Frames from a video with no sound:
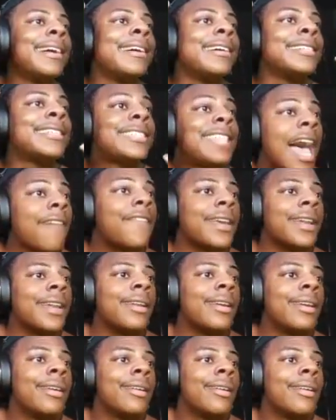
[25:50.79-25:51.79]
7.
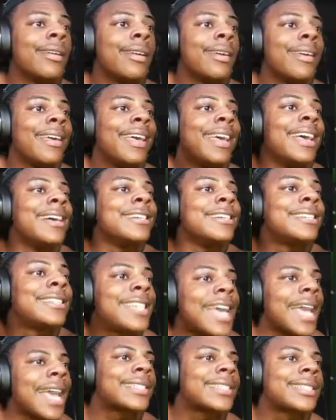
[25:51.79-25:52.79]

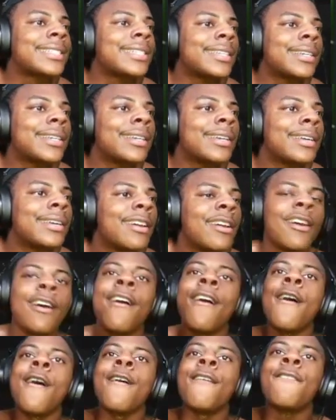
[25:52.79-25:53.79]
6.
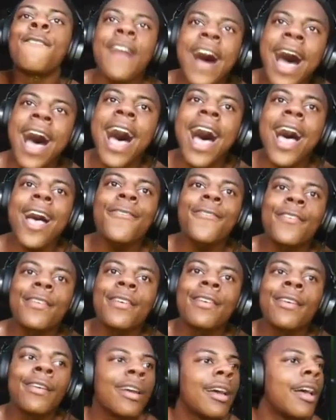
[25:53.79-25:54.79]
5.
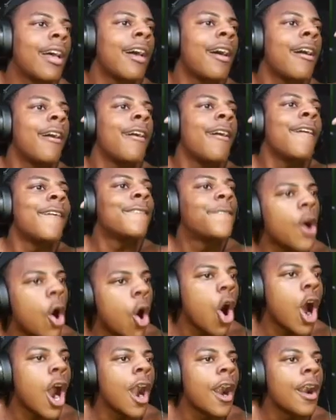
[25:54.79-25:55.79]

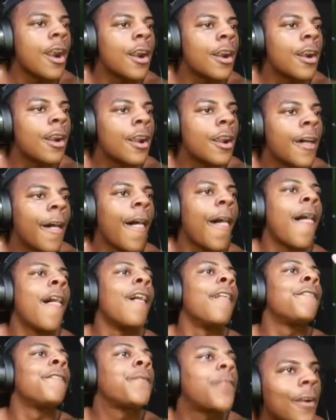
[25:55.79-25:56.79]
4.
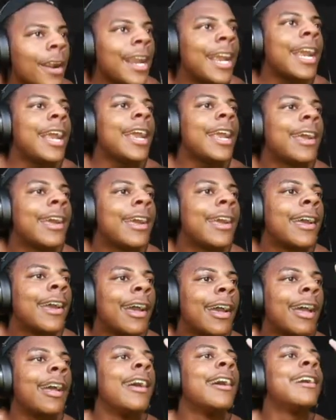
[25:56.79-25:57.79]
3.
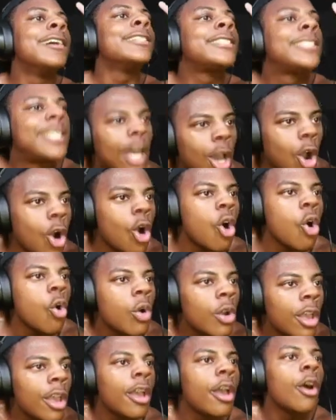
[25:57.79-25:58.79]

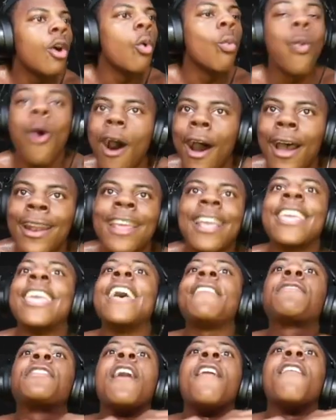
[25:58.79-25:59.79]
2. 1.
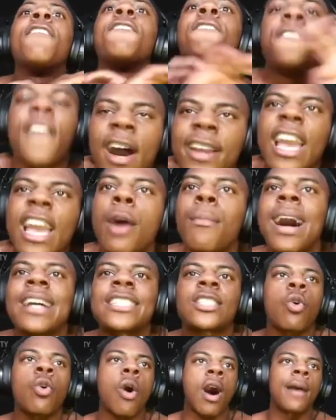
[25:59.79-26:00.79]
Get the fuck out my
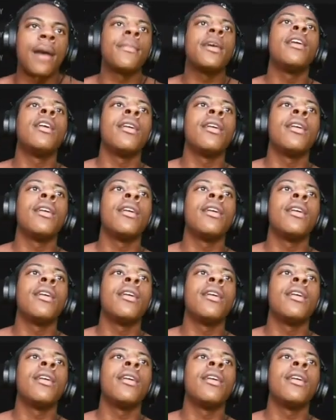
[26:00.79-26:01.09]
squad.